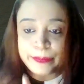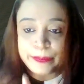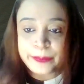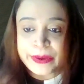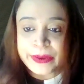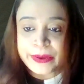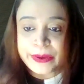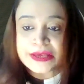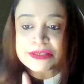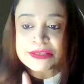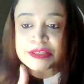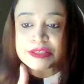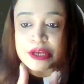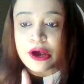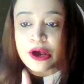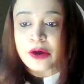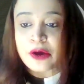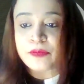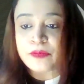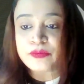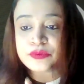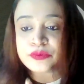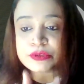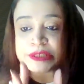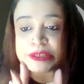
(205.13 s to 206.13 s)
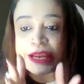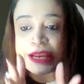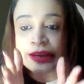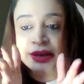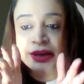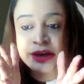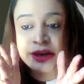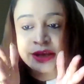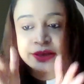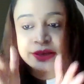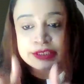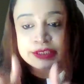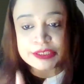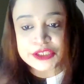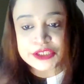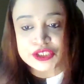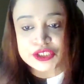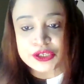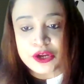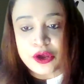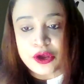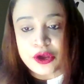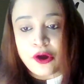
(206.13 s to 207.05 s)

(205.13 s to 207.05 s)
pace of standardization